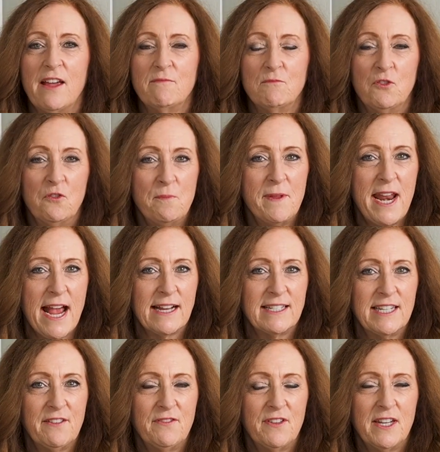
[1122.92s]
a movement
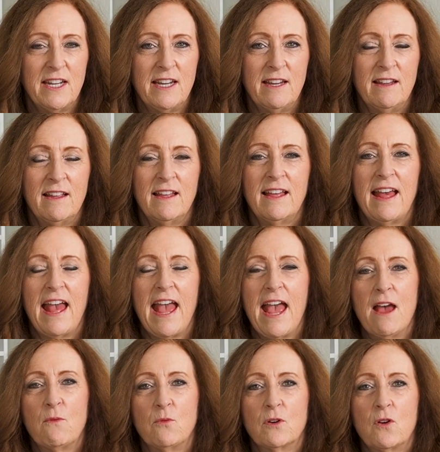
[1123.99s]
activity
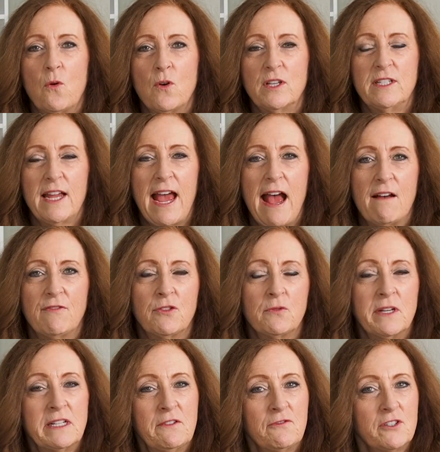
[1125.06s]
and we're going to have
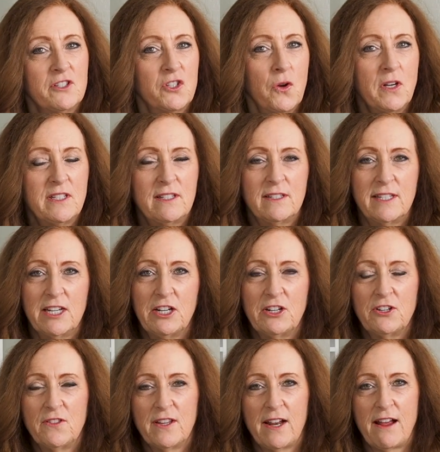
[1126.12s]
three different choices
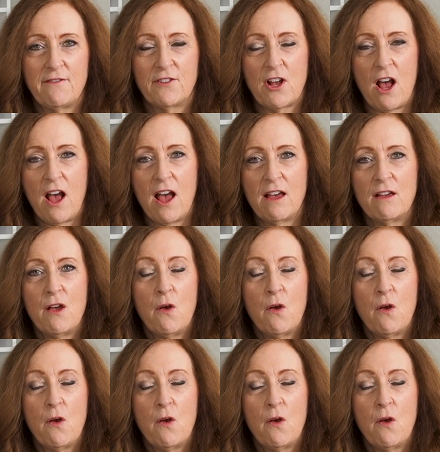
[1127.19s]
here that I've got.